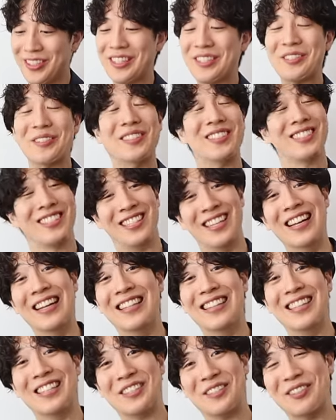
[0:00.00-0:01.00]
This one's
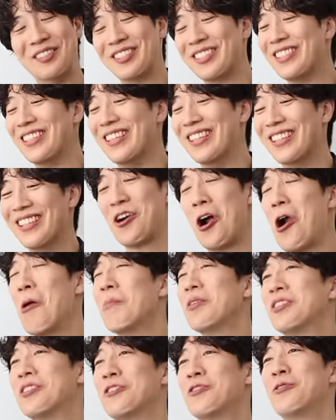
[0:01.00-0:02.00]
good. This one's good.
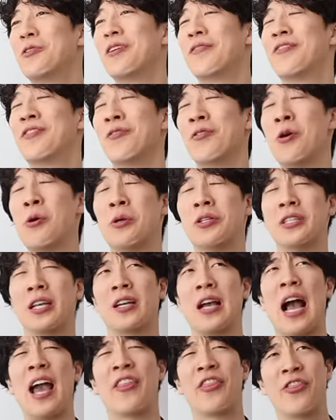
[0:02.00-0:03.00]
Karma Sutra, if you don't know, is
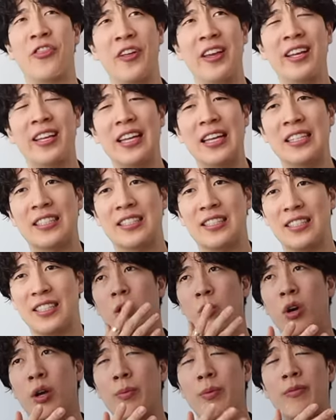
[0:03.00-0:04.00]
like, I think it's,
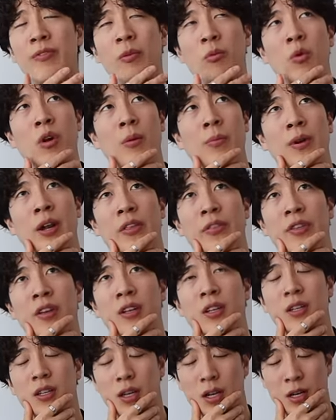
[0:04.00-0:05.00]
correct me if I'm wrong, but I
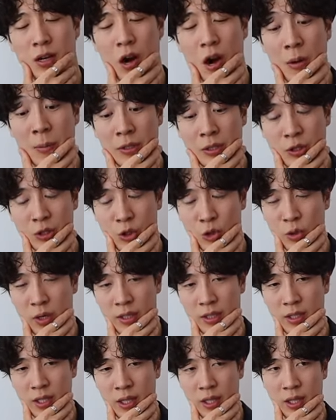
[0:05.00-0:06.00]
think Karma Sutra
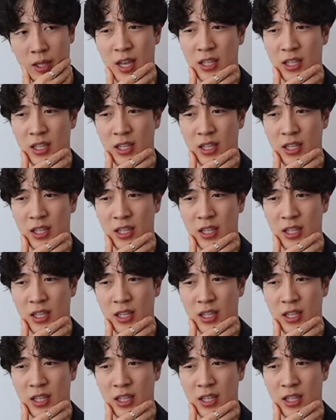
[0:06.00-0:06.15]
is like,